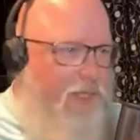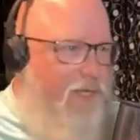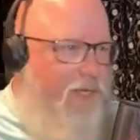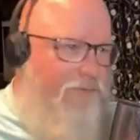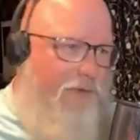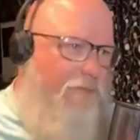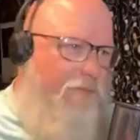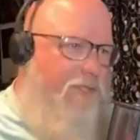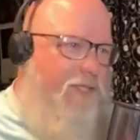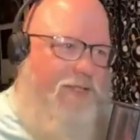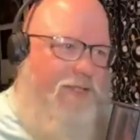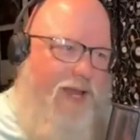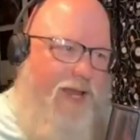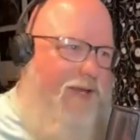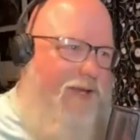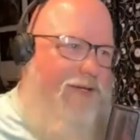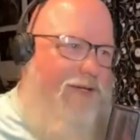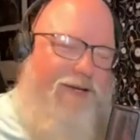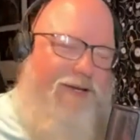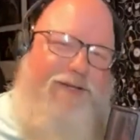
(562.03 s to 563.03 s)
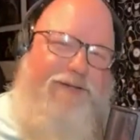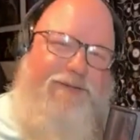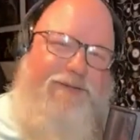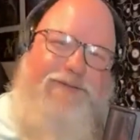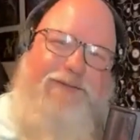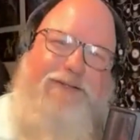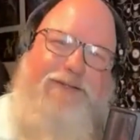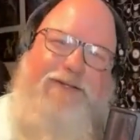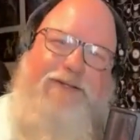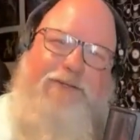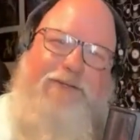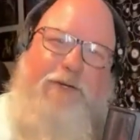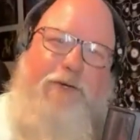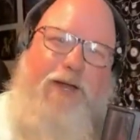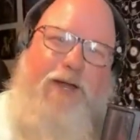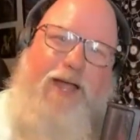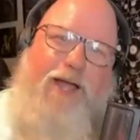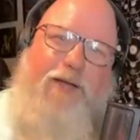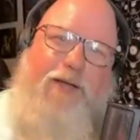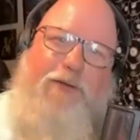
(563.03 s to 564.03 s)
believe I'm standing in their
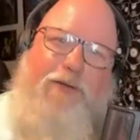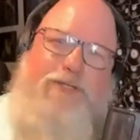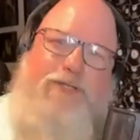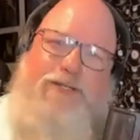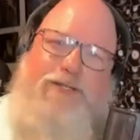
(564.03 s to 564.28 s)
house.